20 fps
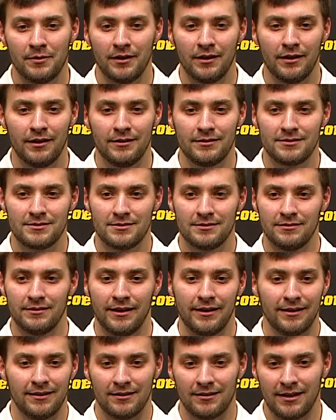and
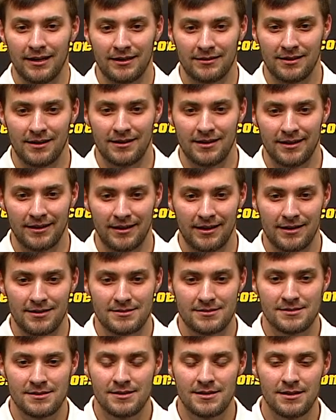they didn't like that, I
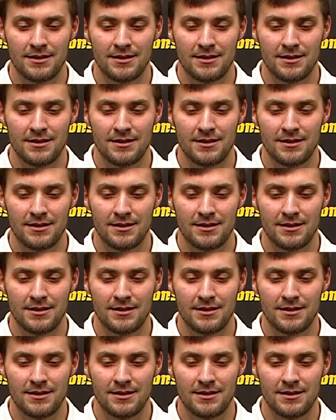guess.